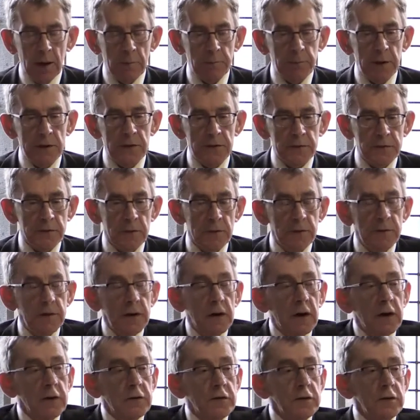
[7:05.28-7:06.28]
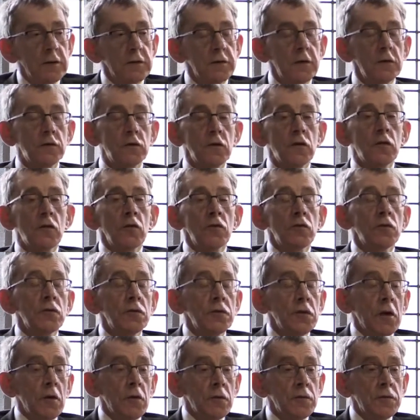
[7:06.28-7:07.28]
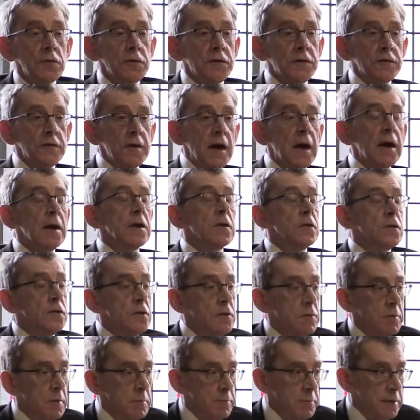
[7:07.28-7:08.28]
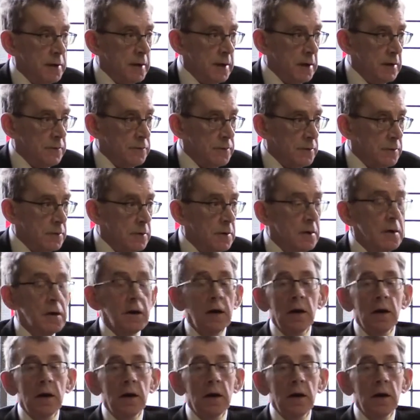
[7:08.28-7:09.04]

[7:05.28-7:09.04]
based on the idea that you could understand human behaviour,